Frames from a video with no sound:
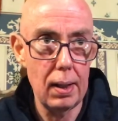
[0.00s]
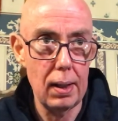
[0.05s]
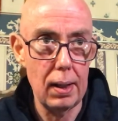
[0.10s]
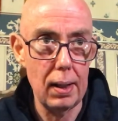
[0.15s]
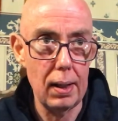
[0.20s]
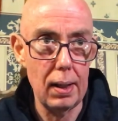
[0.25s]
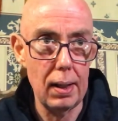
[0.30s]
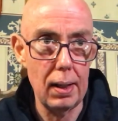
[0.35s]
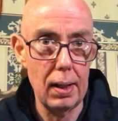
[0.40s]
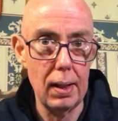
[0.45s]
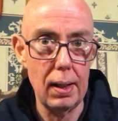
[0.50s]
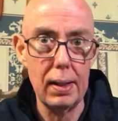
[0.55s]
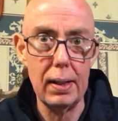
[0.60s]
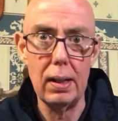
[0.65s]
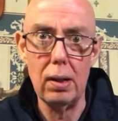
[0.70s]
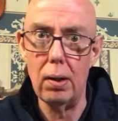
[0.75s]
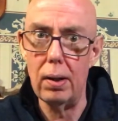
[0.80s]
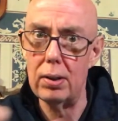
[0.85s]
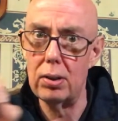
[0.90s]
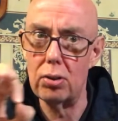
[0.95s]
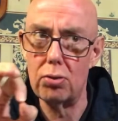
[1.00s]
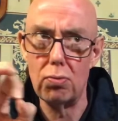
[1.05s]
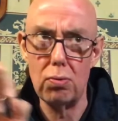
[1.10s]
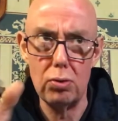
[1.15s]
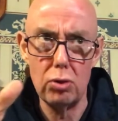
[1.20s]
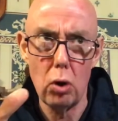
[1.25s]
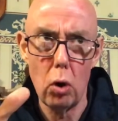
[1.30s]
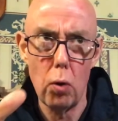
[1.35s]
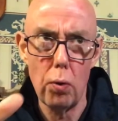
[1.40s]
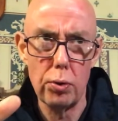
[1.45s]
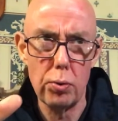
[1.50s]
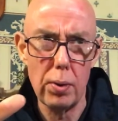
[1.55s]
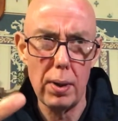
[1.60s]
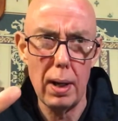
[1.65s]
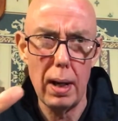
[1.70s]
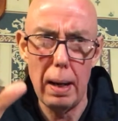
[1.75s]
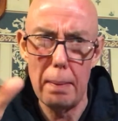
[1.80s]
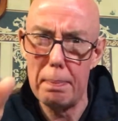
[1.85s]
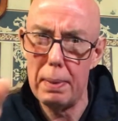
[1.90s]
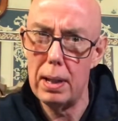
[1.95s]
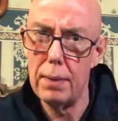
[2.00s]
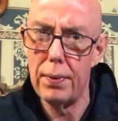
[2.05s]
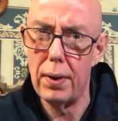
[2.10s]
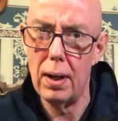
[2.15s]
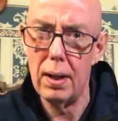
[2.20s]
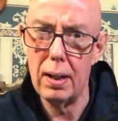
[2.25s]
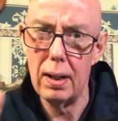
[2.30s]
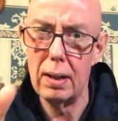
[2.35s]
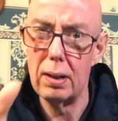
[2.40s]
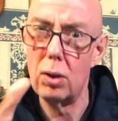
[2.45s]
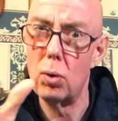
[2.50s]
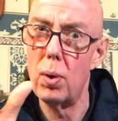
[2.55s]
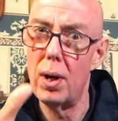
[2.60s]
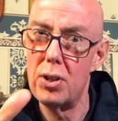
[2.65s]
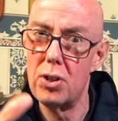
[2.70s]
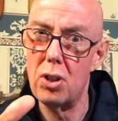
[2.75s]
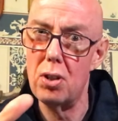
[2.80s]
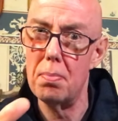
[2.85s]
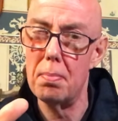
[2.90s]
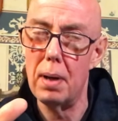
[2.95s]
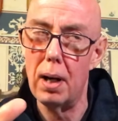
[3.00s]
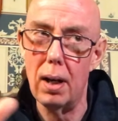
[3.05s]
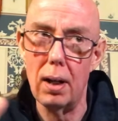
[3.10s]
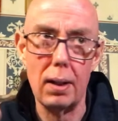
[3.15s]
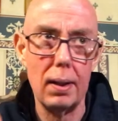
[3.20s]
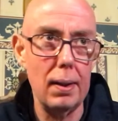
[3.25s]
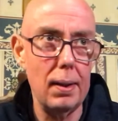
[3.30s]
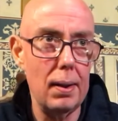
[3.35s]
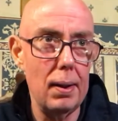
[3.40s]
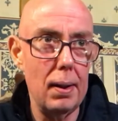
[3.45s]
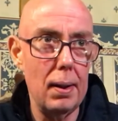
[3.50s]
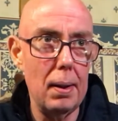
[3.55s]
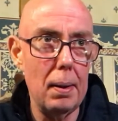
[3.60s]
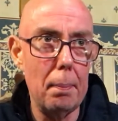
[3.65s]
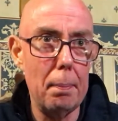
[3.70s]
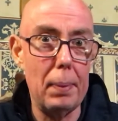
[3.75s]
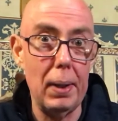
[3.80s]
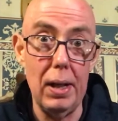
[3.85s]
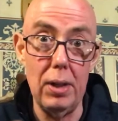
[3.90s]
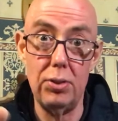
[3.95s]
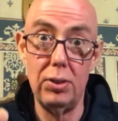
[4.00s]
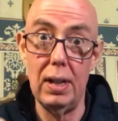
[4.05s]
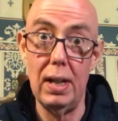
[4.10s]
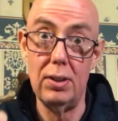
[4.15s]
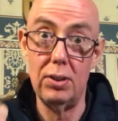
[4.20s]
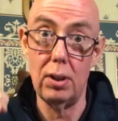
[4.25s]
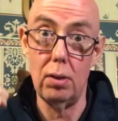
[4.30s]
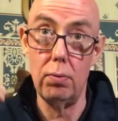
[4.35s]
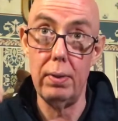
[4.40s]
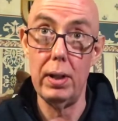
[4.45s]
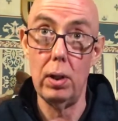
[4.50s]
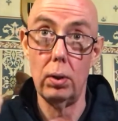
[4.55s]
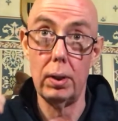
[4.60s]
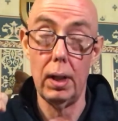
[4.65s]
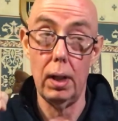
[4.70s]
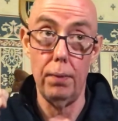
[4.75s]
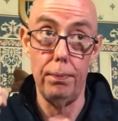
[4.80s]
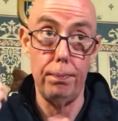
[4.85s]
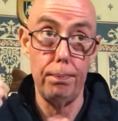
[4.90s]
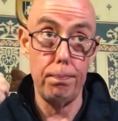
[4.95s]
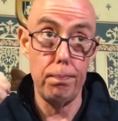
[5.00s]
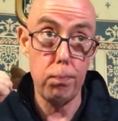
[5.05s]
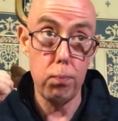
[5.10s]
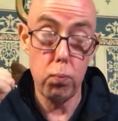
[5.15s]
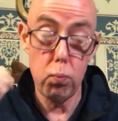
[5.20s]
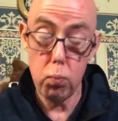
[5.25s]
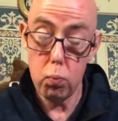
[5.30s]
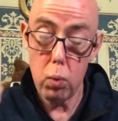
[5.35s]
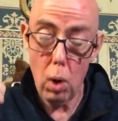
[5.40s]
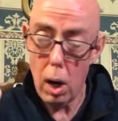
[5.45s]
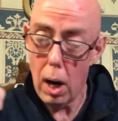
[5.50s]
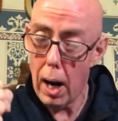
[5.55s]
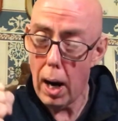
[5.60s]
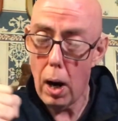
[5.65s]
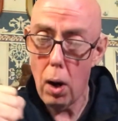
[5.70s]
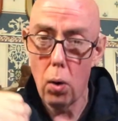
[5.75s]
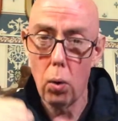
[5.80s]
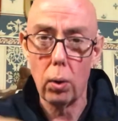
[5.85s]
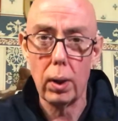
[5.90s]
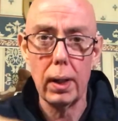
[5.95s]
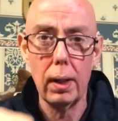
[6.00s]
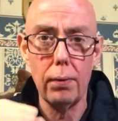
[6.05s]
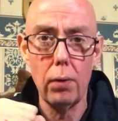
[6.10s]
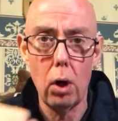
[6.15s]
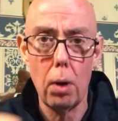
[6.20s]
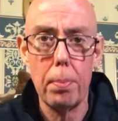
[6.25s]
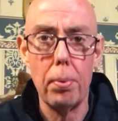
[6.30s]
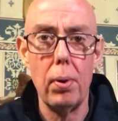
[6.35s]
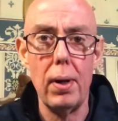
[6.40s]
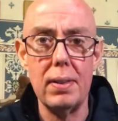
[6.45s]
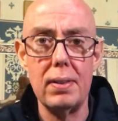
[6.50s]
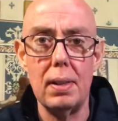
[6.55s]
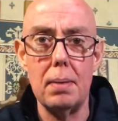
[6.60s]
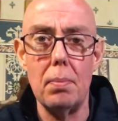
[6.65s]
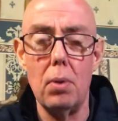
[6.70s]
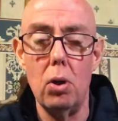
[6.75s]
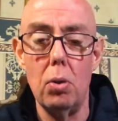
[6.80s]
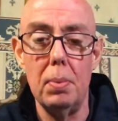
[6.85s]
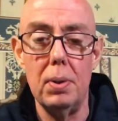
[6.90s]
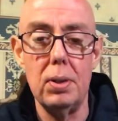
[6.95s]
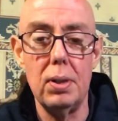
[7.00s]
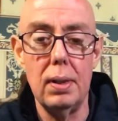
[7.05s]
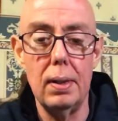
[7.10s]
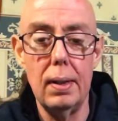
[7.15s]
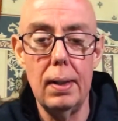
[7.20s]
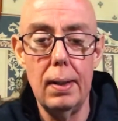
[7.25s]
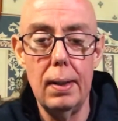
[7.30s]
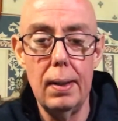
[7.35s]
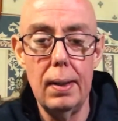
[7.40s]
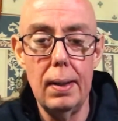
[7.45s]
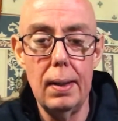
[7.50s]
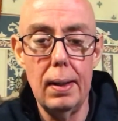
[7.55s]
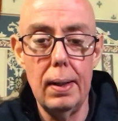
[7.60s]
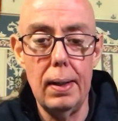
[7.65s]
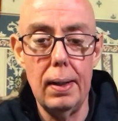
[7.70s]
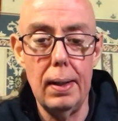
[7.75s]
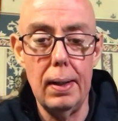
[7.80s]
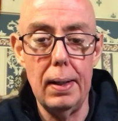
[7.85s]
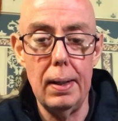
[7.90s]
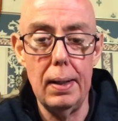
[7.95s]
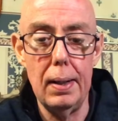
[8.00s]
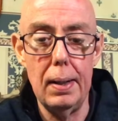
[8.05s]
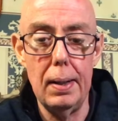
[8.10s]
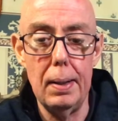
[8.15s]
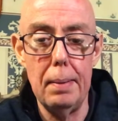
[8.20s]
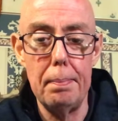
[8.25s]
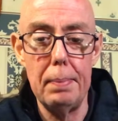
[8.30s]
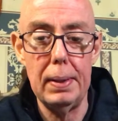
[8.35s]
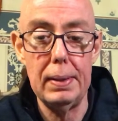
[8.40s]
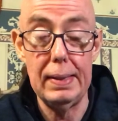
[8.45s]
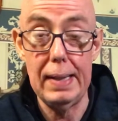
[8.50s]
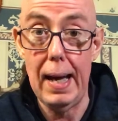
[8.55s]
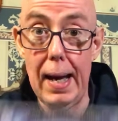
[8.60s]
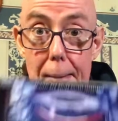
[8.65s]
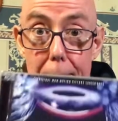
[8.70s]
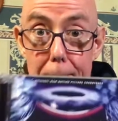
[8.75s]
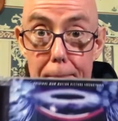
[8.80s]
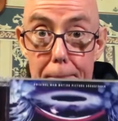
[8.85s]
It just resolves with a bit of a question mark, but it's a real kind of wow, kind of operatic moment. But yeah,